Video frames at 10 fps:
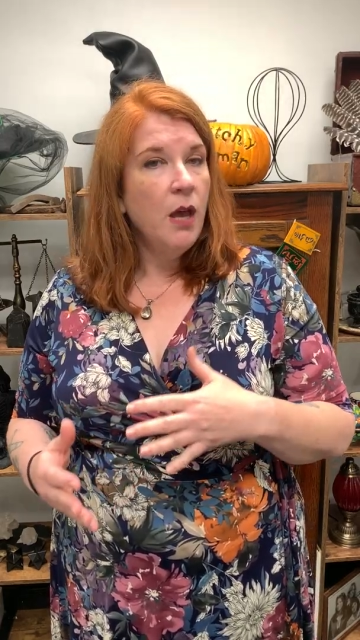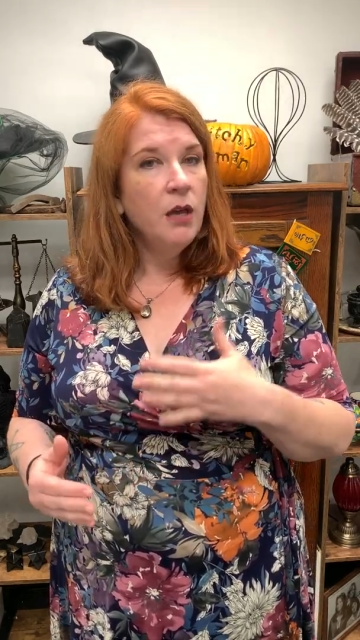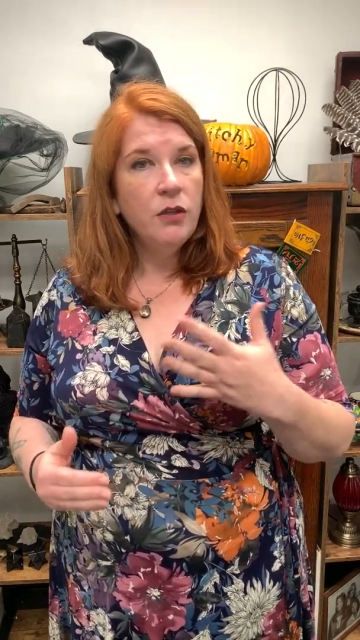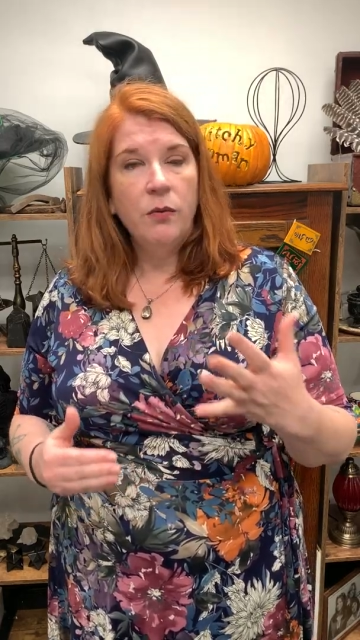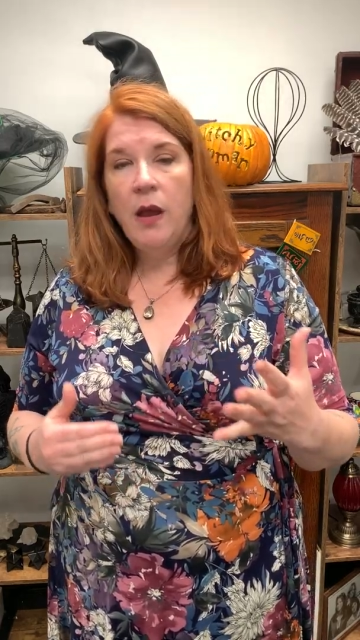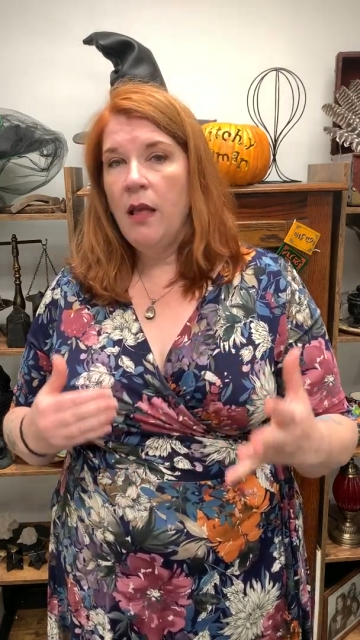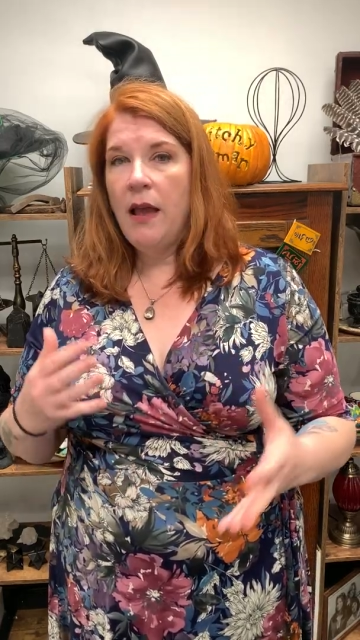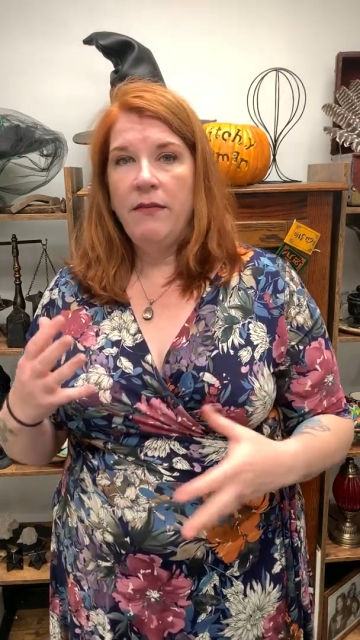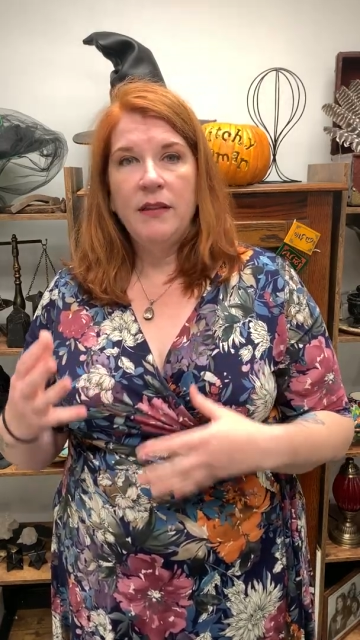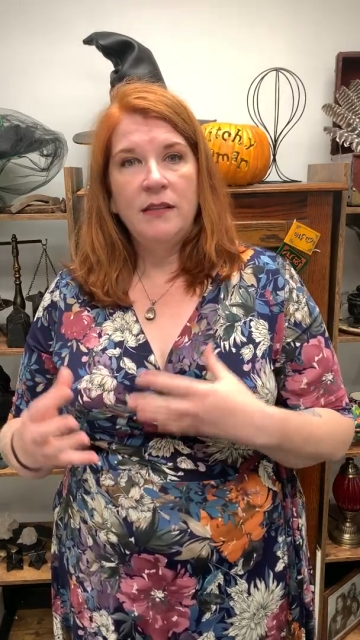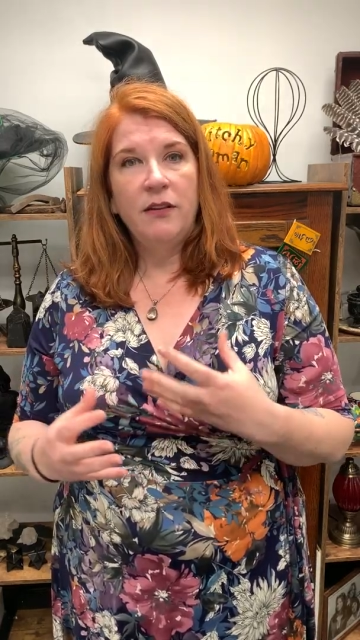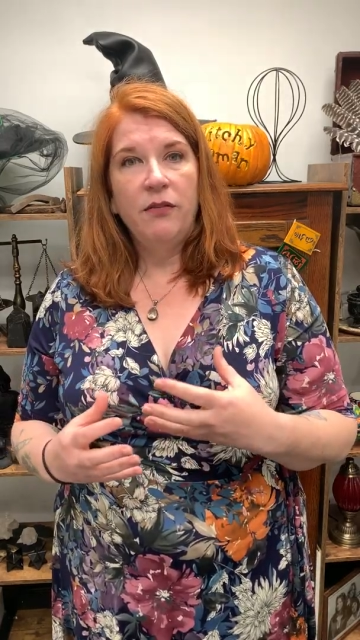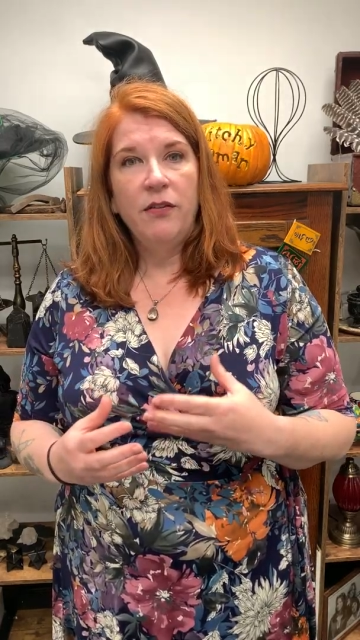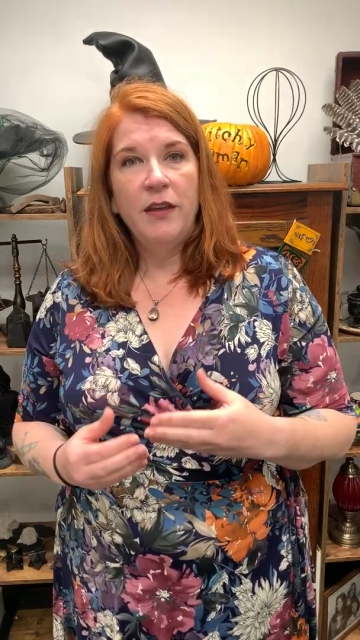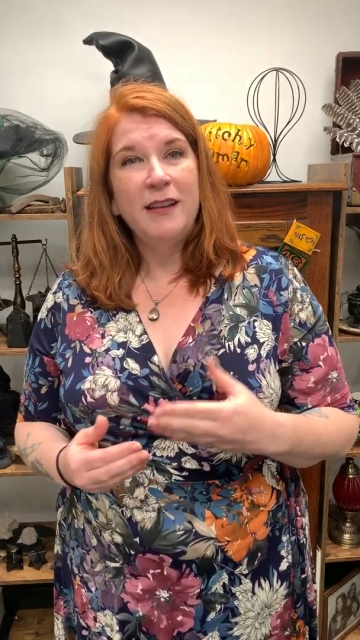So we all have these
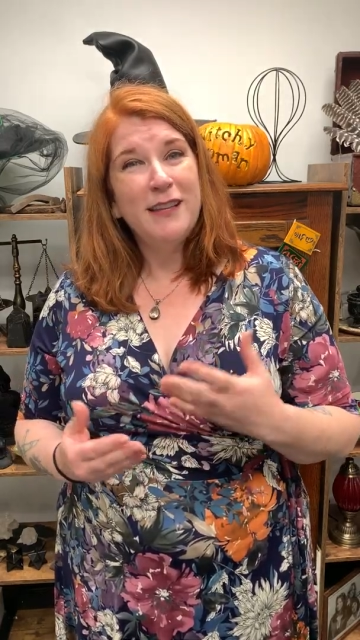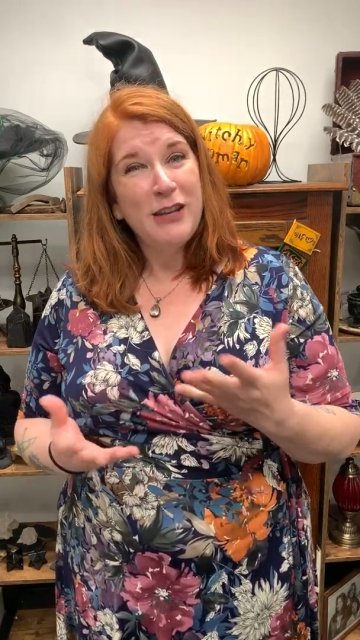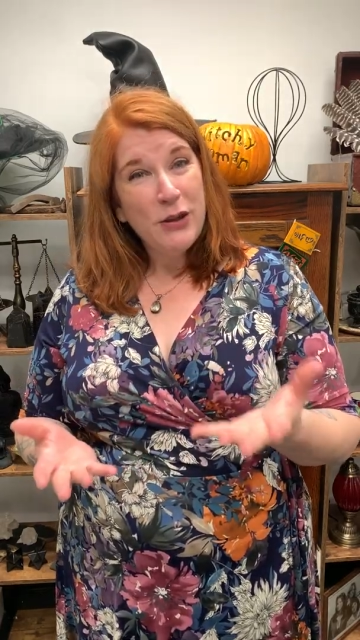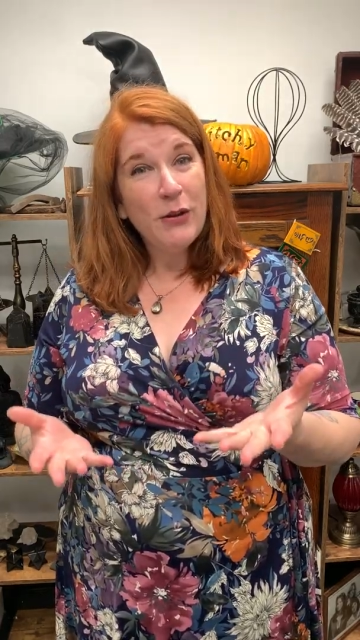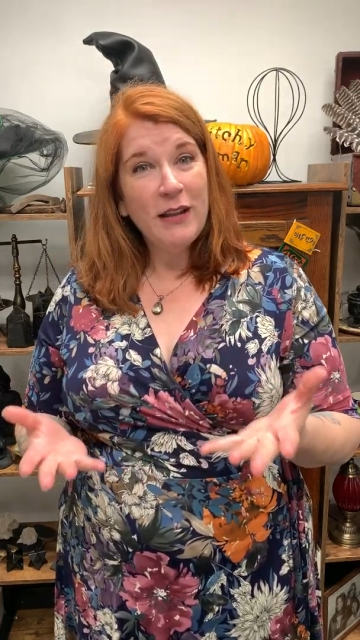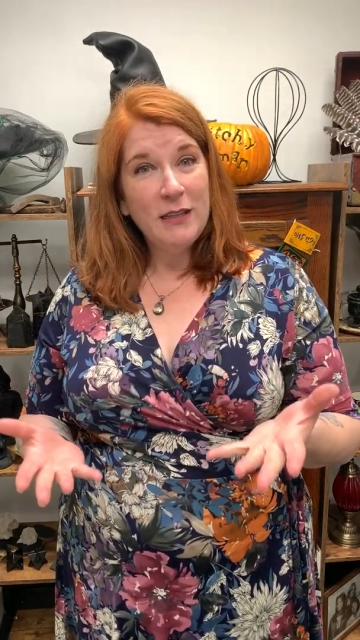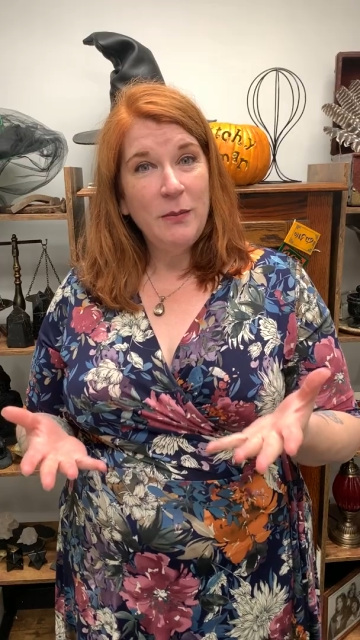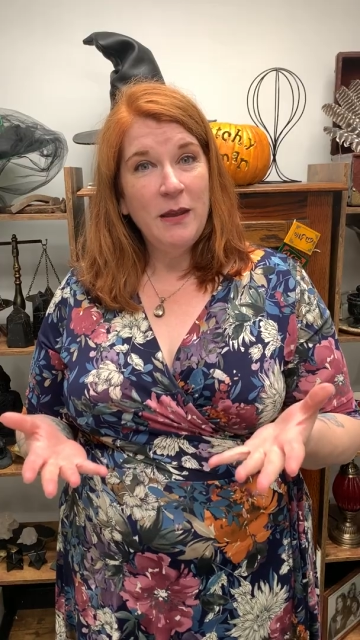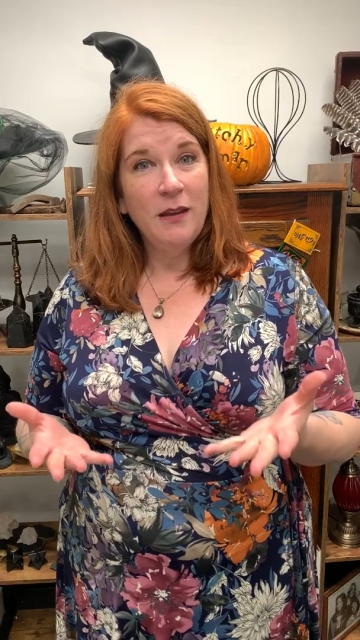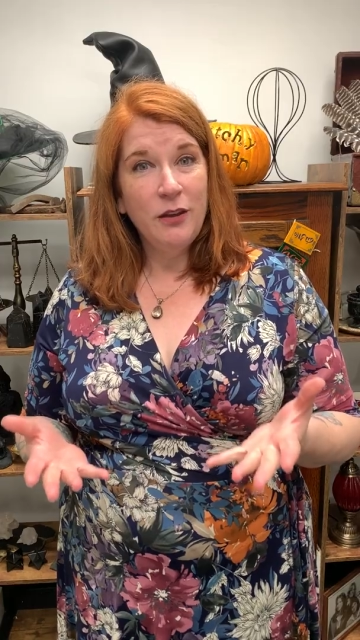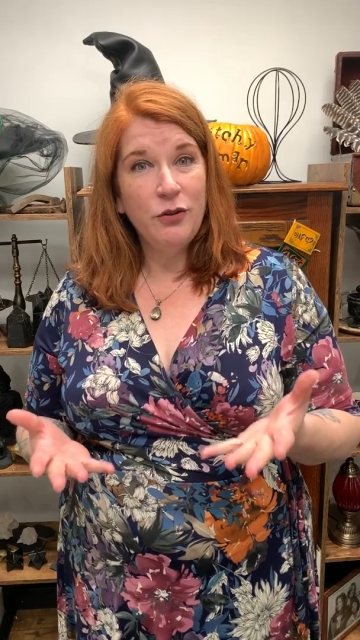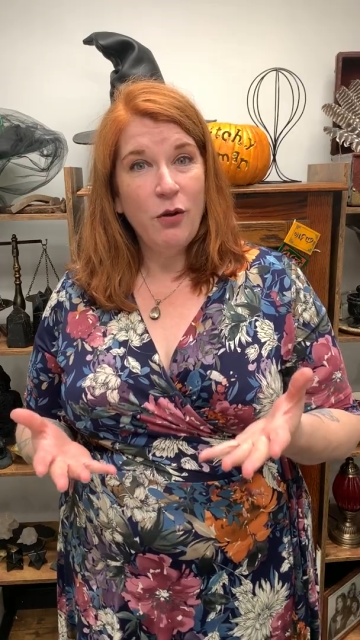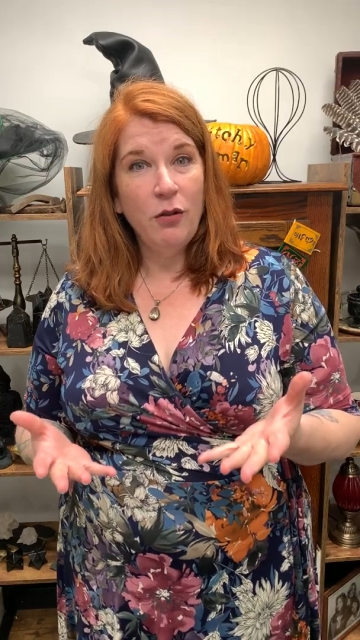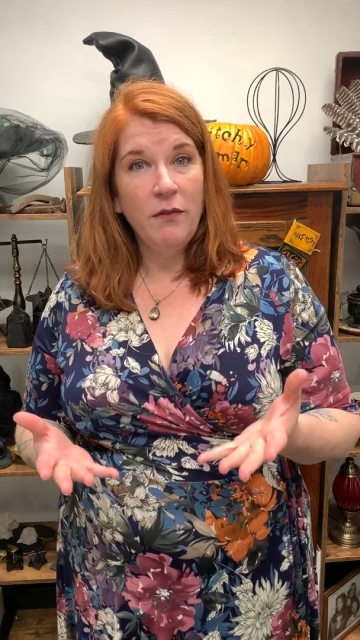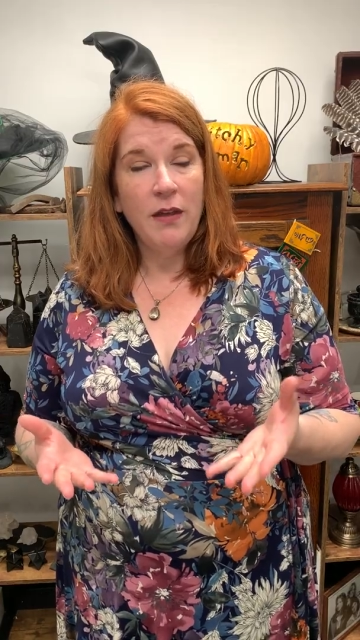different things, and you get to be in
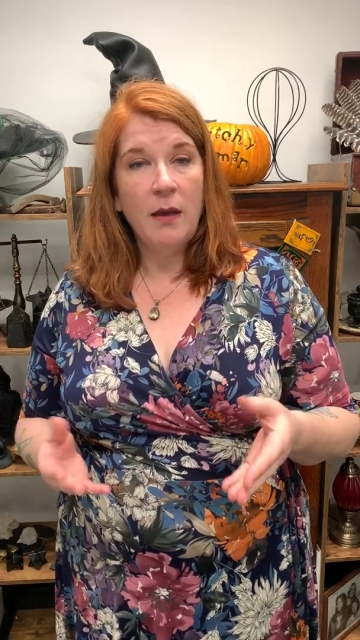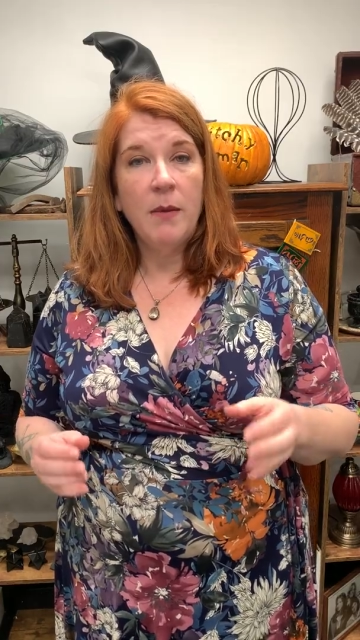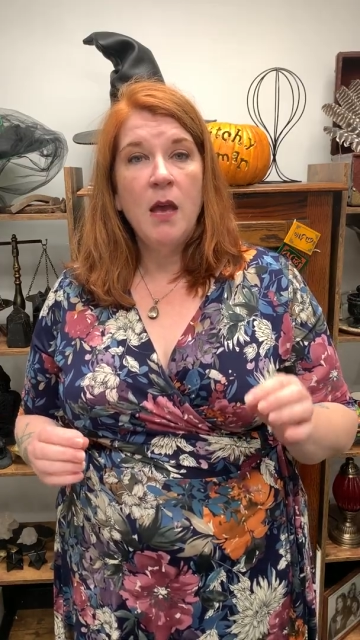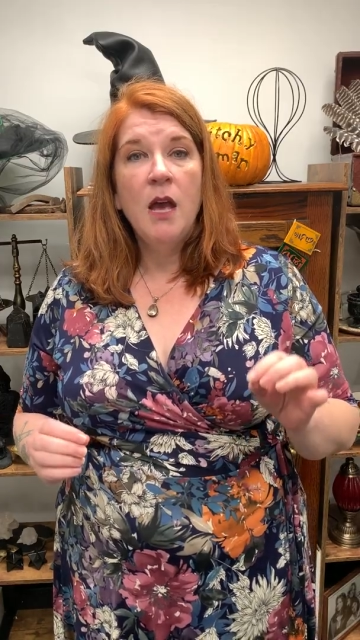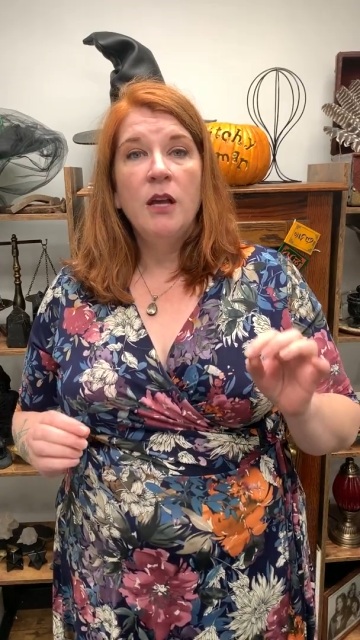control of them.